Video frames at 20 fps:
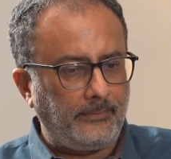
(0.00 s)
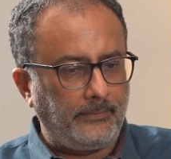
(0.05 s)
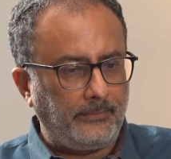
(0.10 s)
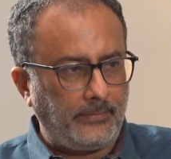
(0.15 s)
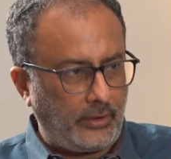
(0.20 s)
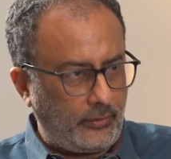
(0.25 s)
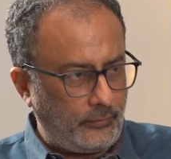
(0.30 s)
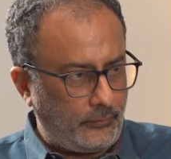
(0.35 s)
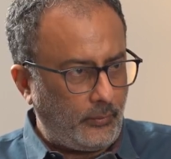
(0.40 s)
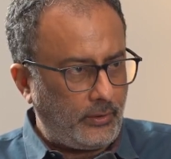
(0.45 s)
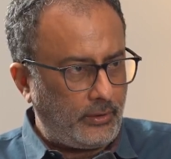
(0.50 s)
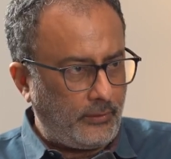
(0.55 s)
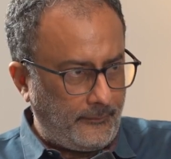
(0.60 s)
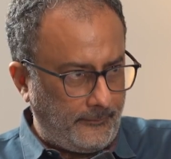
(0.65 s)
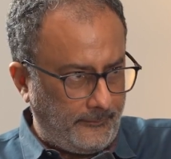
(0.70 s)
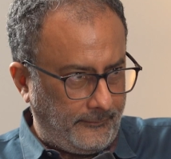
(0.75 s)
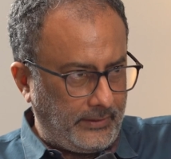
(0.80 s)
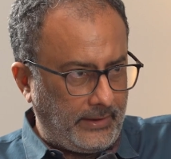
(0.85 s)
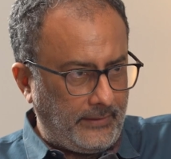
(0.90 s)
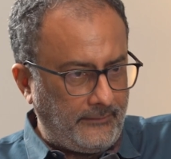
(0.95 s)
because what
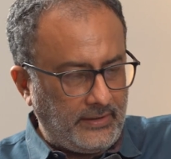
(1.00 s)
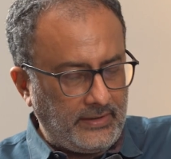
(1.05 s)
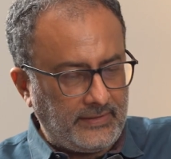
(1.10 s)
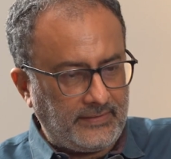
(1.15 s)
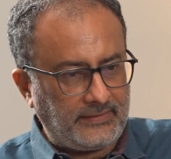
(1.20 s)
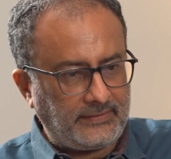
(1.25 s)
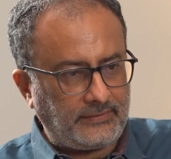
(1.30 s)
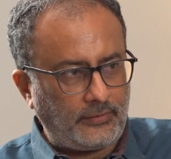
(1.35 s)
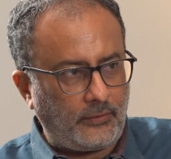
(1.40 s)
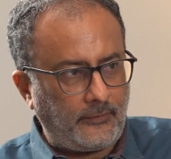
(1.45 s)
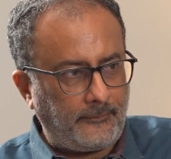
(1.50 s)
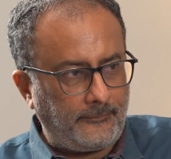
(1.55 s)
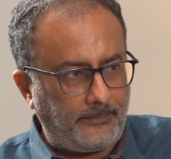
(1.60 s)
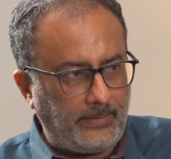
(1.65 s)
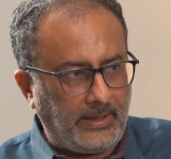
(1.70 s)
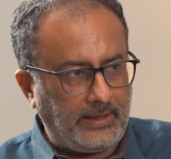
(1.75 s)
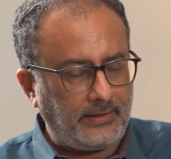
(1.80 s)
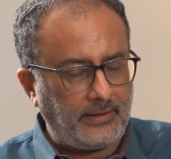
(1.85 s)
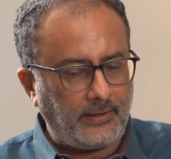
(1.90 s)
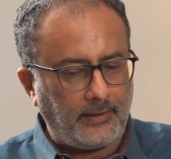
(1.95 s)
you've given is sort of
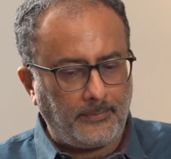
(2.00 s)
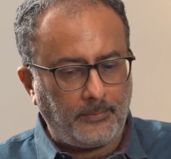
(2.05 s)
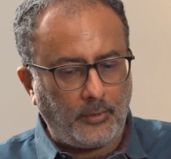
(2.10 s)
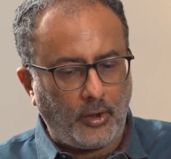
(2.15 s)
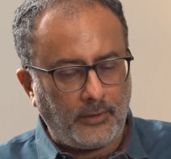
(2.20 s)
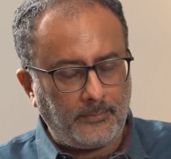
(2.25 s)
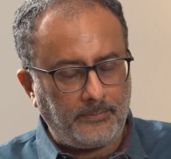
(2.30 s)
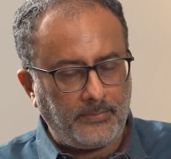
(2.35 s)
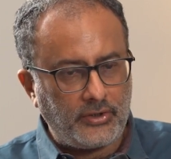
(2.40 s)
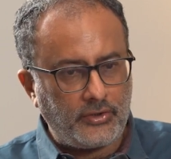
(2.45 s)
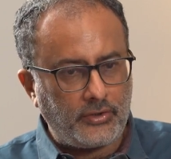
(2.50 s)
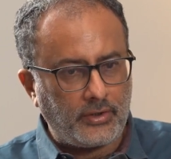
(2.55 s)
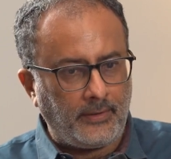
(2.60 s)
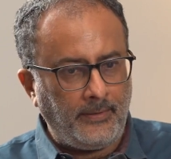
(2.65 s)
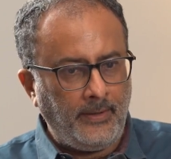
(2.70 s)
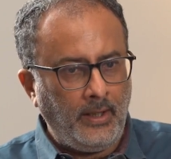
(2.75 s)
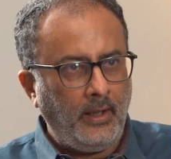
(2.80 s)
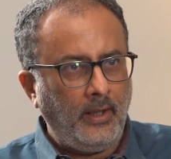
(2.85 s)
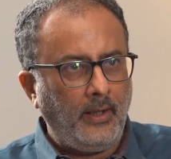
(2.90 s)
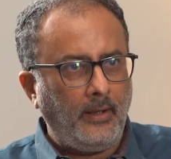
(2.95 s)
painted a broad picture.
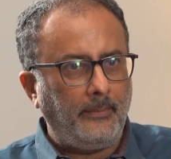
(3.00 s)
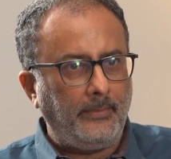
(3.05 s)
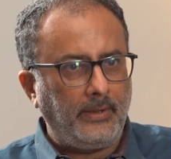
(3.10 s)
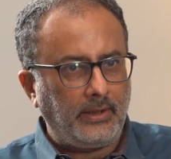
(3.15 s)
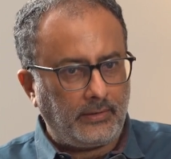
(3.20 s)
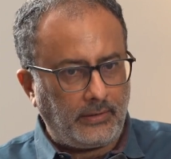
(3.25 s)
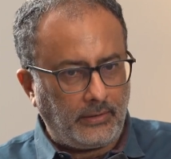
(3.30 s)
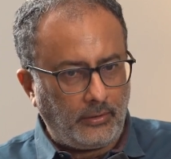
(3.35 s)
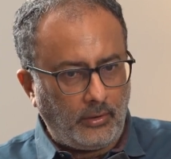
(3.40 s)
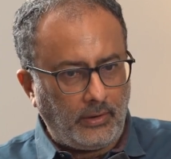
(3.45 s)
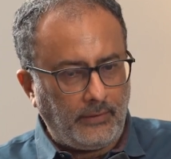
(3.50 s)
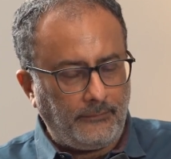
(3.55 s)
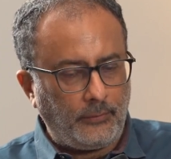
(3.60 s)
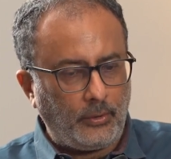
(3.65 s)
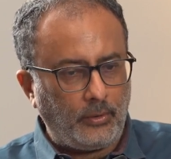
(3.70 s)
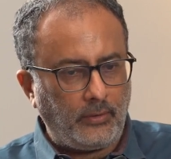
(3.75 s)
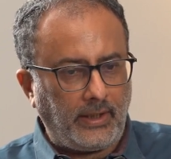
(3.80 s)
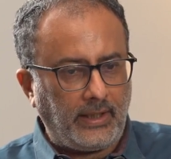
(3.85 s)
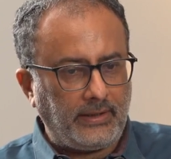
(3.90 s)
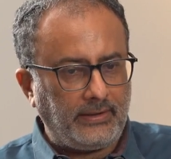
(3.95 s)
But if you
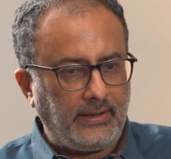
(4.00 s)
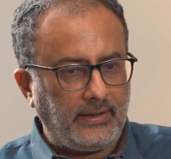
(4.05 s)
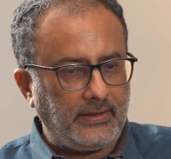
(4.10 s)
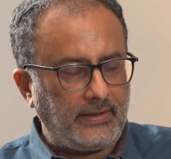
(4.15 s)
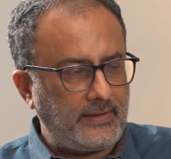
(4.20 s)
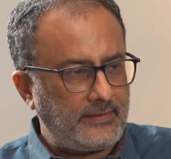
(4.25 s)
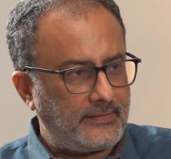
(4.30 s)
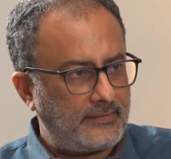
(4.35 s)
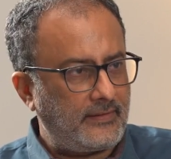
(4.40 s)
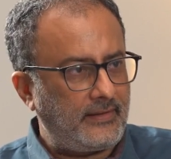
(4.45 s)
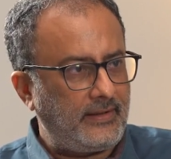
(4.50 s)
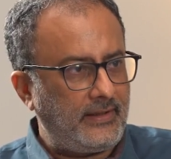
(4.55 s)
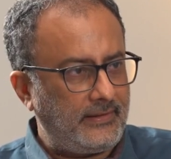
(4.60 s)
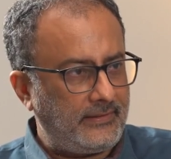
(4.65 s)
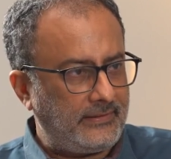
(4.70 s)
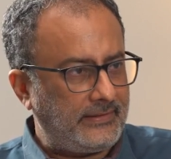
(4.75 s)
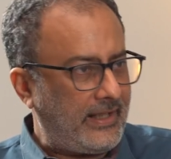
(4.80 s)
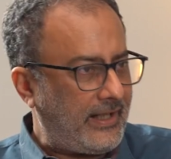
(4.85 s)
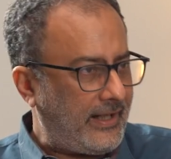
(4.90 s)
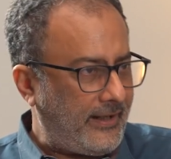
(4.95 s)
look at the
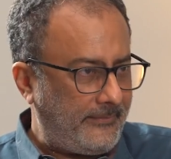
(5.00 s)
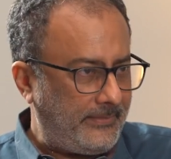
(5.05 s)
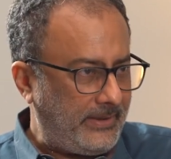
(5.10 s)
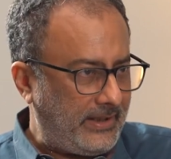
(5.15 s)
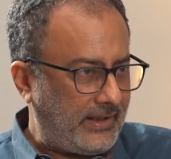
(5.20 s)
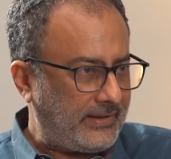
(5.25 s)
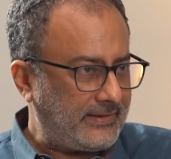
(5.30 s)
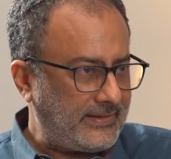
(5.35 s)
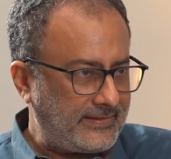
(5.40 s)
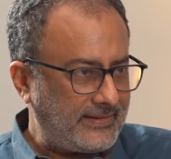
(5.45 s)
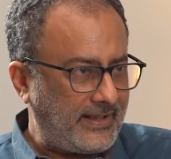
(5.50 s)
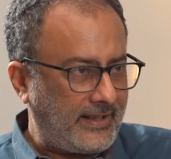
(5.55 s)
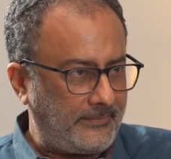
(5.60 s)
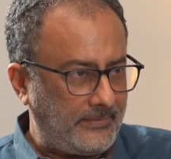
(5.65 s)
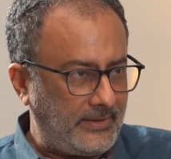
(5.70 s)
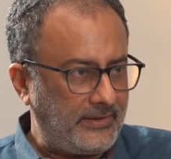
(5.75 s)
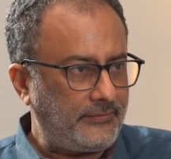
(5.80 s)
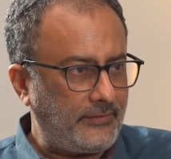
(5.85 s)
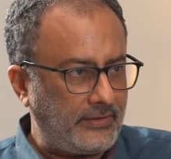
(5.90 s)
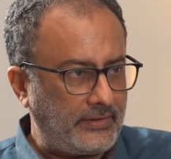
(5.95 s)
industry, there have been other
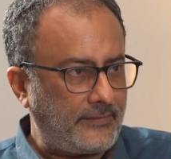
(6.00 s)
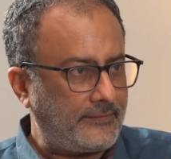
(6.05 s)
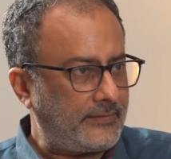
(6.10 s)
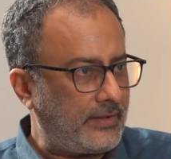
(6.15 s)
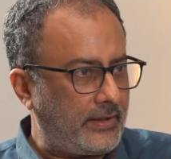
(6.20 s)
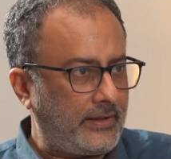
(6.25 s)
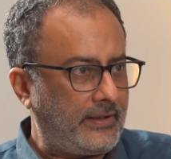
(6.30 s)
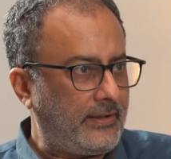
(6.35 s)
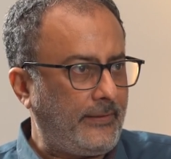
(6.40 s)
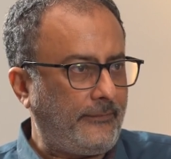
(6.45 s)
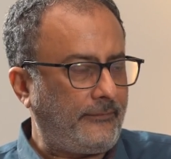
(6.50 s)
segments which have certainly